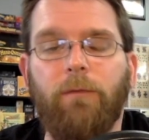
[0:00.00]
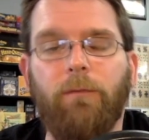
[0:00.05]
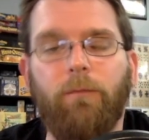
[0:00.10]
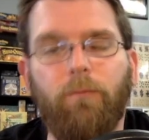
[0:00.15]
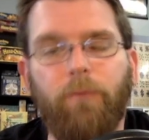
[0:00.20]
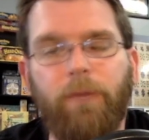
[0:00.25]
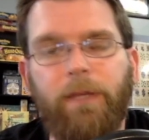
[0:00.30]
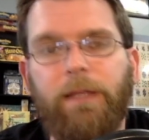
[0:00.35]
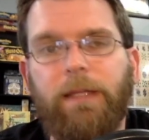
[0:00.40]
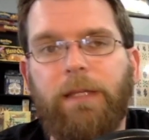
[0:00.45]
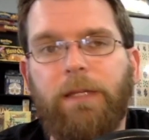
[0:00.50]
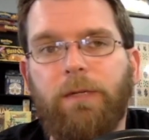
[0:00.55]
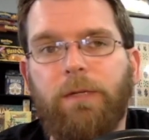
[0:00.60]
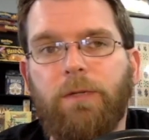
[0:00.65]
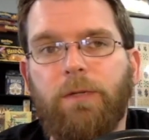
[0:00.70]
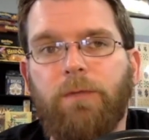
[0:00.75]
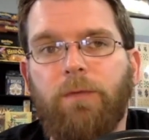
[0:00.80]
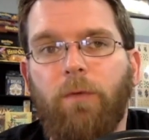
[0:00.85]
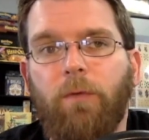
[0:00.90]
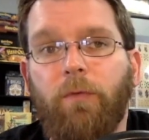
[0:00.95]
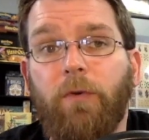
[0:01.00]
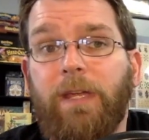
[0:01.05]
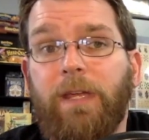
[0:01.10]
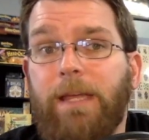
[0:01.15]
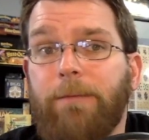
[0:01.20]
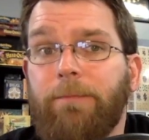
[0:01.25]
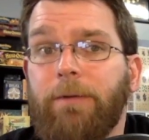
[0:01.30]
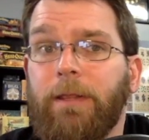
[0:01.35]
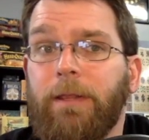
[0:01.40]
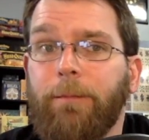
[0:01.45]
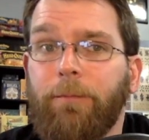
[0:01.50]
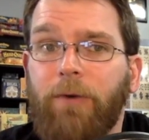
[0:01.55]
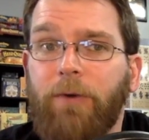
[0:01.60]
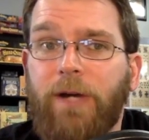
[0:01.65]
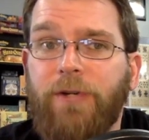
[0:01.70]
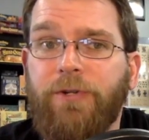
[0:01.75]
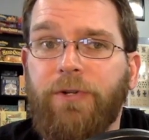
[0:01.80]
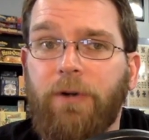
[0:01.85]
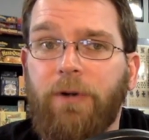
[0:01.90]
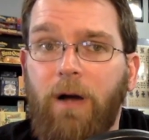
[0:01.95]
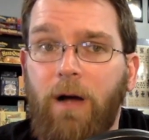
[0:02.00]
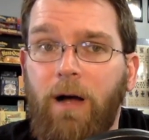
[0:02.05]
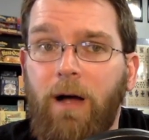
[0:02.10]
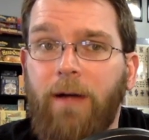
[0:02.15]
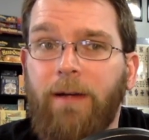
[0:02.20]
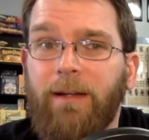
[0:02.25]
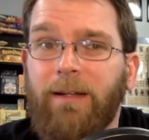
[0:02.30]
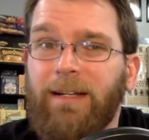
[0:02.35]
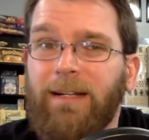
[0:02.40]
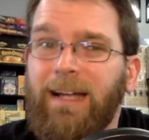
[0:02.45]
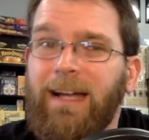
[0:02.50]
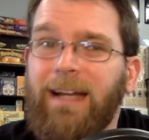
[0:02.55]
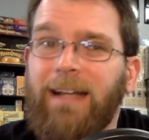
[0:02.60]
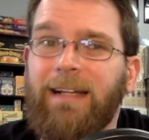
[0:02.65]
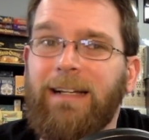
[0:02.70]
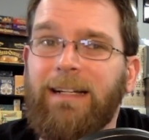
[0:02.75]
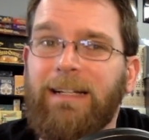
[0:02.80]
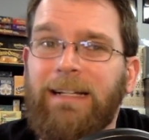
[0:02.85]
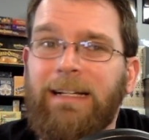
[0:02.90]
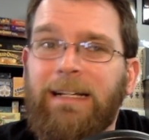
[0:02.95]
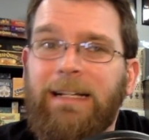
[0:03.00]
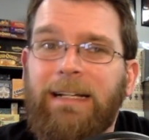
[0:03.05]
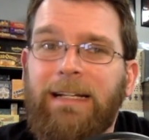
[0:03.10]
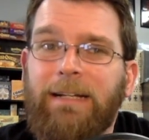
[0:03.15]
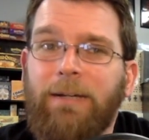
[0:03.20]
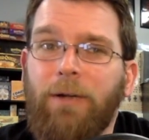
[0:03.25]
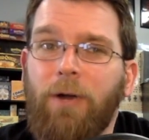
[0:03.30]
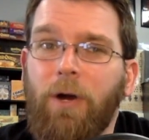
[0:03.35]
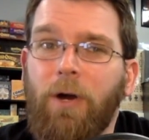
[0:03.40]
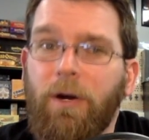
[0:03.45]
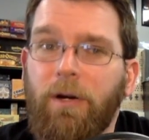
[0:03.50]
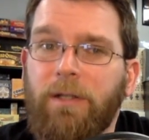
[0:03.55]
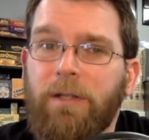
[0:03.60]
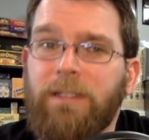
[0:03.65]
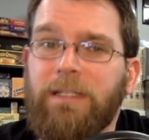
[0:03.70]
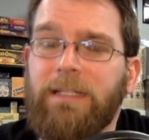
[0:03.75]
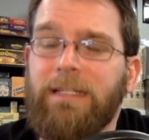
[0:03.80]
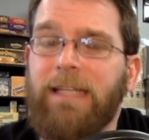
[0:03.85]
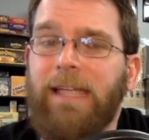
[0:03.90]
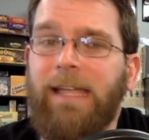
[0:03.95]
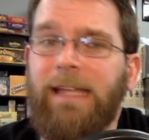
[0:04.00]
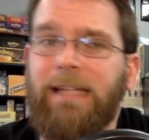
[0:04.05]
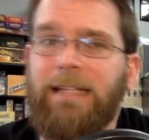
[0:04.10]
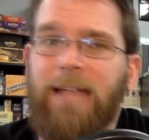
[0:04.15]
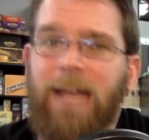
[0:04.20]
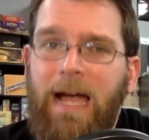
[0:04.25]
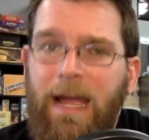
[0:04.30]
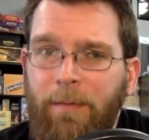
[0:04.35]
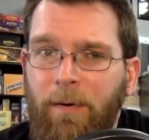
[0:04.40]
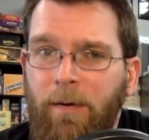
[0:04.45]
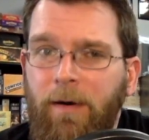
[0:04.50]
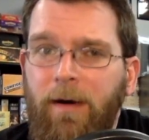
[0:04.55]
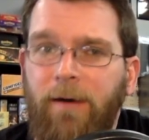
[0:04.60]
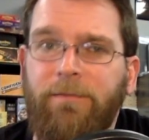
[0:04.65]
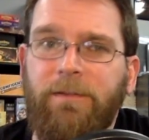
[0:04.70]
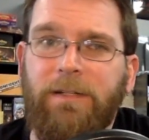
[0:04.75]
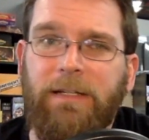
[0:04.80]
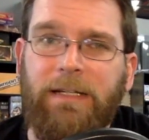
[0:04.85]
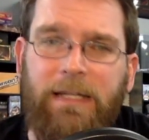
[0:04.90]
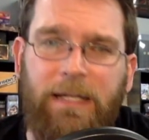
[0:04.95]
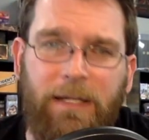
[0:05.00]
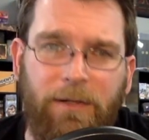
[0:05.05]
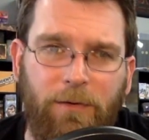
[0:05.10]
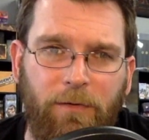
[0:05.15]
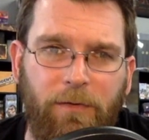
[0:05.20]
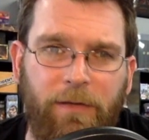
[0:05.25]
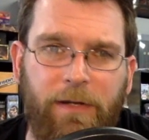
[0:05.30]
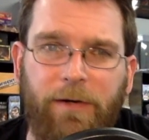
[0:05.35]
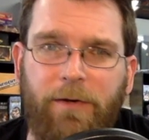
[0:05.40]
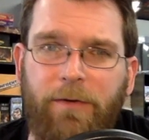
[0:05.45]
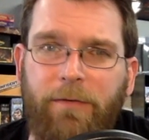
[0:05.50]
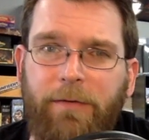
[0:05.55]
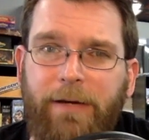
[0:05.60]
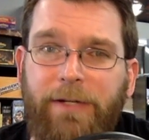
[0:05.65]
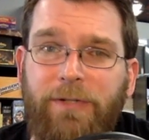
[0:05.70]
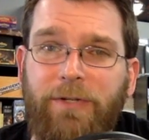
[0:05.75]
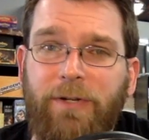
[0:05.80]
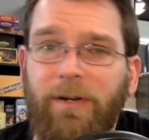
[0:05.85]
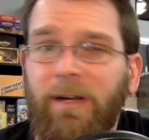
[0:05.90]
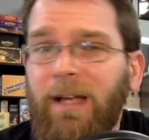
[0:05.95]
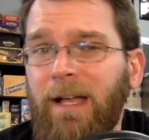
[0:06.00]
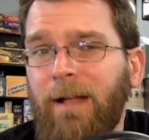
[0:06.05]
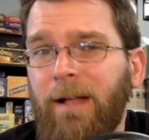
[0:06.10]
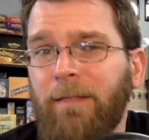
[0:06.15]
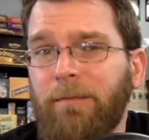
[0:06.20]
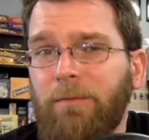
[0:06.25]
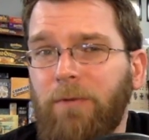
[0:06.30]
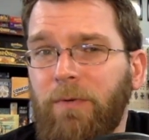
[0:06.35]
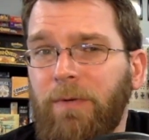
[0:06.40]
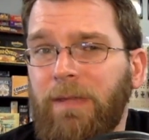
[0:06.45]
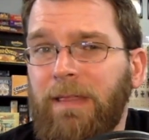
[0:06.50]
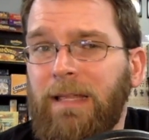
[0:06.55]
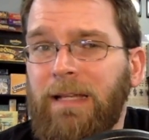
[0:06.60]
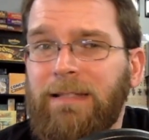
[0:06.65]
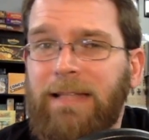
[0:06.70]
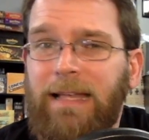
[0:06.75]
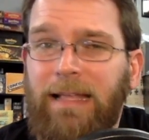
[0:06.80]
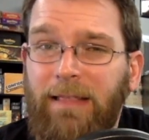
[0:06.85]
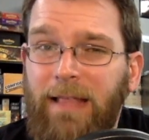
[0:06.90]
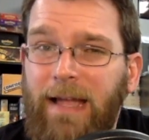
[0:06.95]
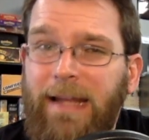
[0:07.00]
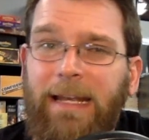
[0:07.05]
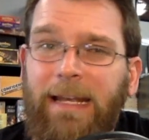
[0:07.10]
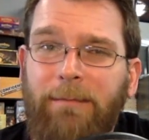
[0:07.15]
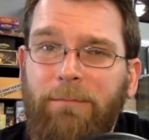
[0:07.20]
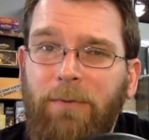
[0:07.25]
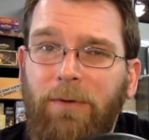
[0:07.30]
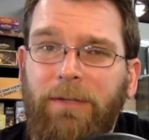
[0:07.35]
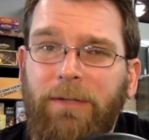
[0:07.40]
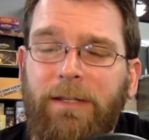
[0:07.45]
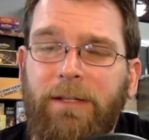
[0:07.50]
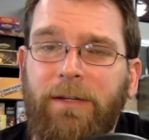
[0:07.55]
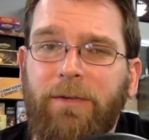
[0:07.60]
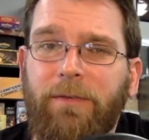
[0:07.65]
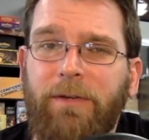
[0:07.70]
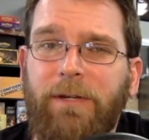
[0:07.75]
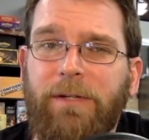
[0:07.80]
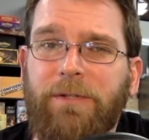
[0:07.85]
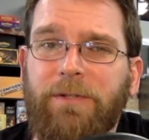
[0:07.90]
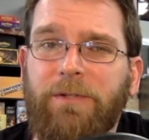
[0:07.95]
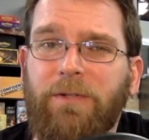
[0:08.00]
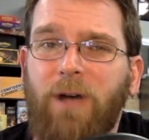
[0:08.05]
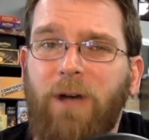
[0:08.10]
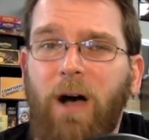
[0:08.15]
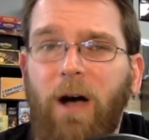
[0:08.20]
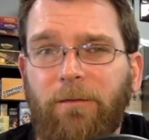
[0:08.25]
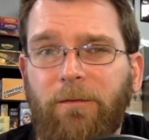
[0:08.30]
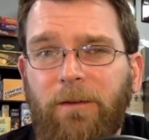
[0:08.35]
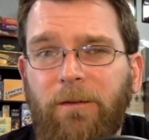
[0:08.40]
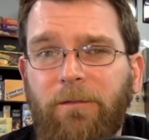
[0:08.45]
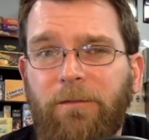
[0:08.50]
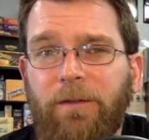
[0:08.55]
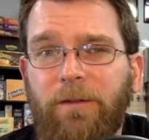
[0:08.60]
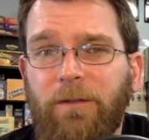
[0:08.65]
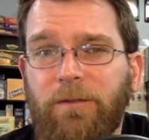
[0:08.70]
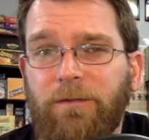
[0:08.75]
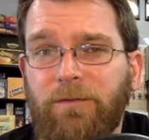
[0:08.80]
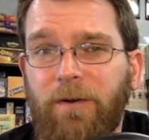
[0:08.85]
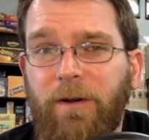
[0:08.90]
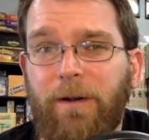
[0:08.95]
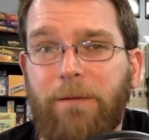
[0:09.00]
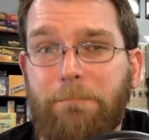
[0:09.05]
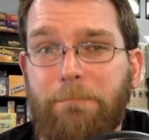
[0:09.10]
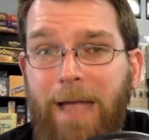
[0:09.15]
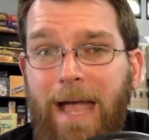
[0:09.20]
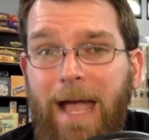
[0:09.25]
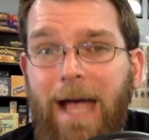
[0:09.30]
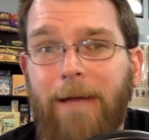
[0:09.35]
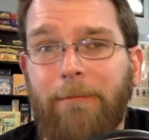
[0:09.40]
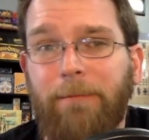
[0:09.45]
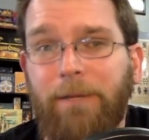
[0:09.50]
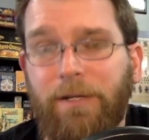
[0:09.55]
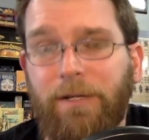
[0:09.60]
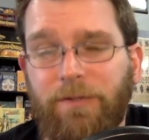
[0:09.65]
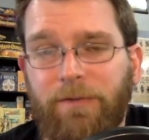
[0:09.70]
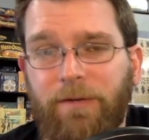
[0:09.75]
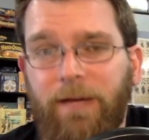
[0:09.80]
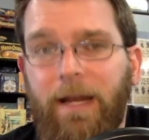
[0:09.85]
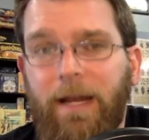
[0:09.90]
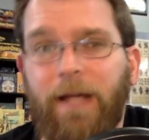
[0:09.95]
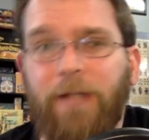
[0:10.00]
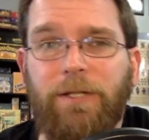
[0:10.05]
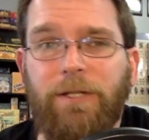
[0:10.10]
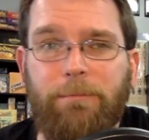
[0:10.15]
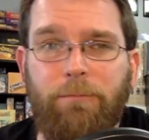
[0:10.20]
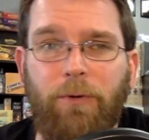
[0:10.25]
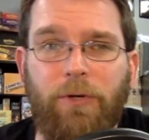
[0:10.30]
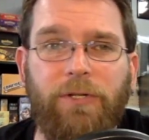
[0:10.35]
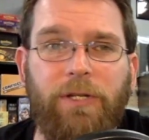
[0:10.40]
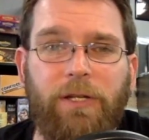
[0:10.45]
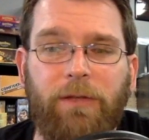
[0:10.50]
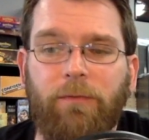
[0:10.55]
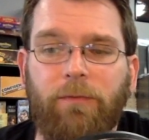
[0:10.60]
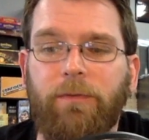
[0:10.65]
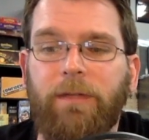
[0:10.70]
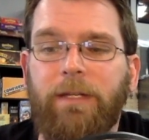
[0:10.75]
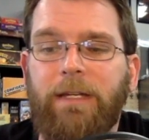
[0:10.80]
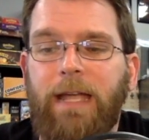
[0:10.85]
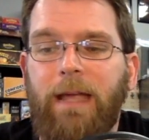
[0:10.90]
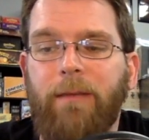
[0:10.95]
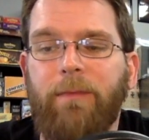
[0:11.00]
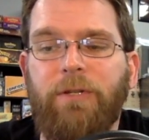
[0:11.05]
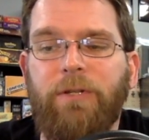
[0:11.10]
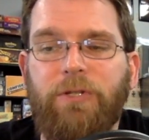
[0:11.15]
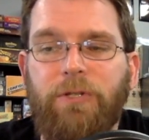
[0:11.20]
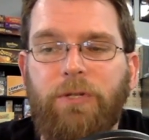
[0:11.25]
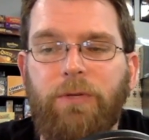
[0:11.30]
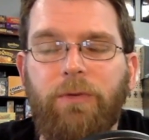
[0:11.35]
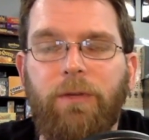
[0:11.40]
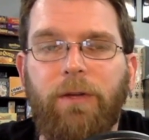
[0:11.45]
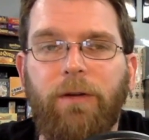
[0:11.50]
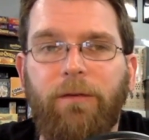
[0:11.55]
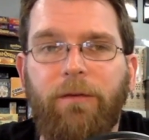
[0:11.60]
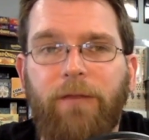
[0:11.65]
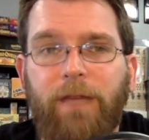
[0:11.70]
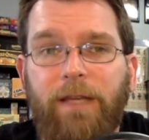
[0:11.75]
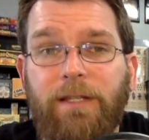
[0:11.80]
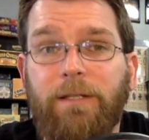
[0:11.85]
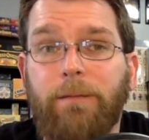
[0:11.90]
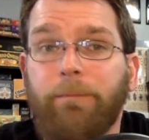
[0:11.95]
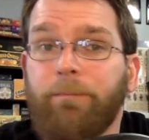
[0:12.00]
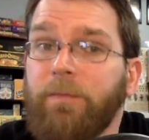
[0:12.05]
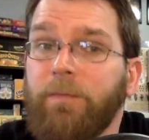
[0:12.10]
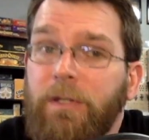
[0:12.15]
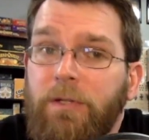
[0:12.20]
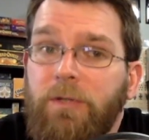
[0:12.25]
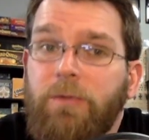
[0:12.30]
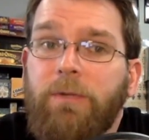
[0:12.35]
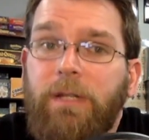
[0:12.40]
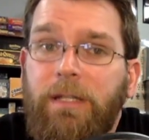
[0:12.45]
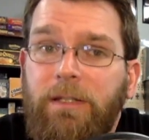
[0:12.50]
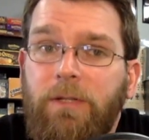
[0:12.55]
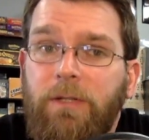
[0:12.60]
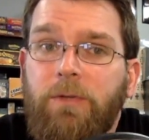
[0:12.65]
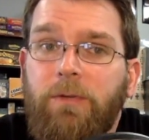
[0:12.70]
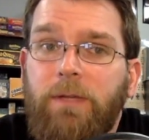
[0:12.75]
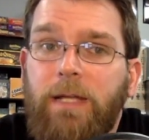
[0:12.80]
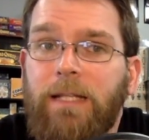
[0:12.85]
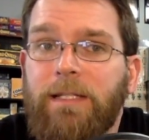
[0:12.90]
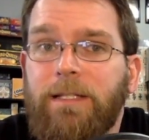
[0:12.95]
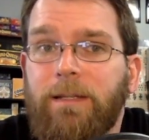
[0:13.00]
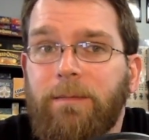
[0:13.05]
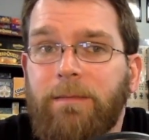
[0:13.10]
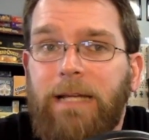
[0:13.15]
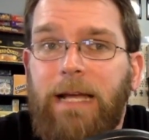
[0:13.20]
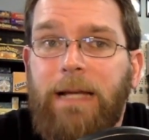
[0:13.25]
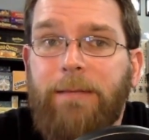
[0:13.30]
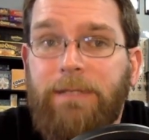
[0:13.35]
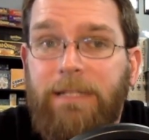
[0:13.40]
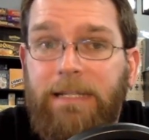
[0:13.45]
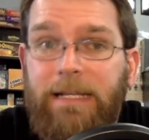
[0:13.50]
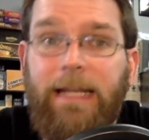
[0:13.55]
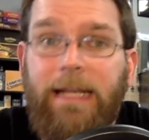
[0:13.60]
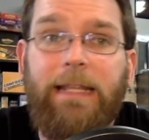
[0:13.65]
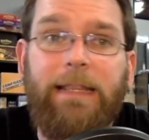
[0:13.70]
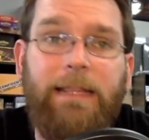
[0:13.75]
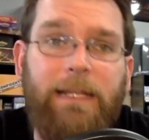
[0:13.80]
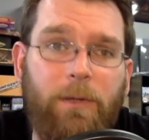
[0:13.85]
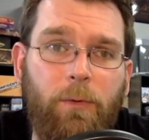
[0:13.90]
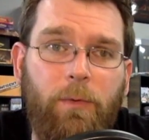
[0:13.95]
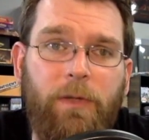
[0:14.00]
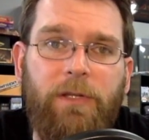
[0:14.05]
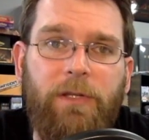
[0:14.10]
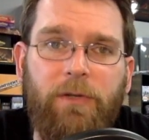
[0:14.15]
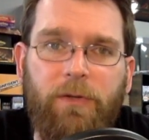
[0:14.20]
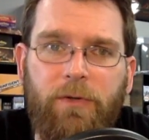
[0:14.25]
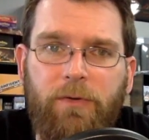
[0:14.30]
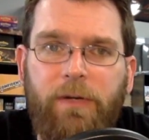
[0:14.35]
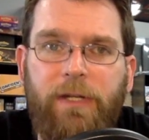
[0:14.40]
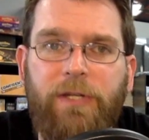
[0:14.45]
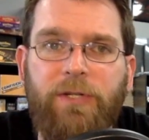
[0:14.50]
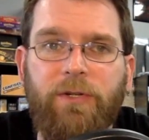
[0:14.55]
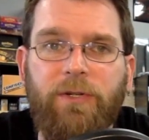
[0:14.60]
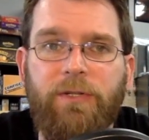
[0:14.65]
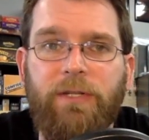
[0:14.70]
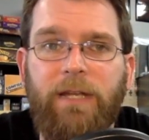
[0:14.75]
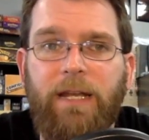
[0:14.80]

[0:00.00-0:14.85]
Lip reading: Really useful for keeping the pressure on. It kind of hurts to take time off to kill their creature. Doing things like lightning bolting their creatures often feels very bad because you're not actually pushing through the damage to their face. You do need to do that sometimes to get in there with your creatures.